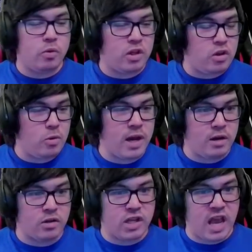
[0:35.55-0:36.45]
with the new
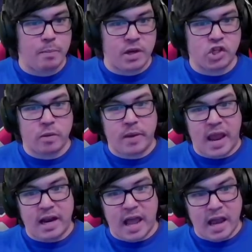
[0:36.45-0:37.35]
characters Kate Bishop,
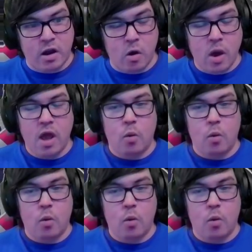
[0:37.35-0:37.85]
and Echo.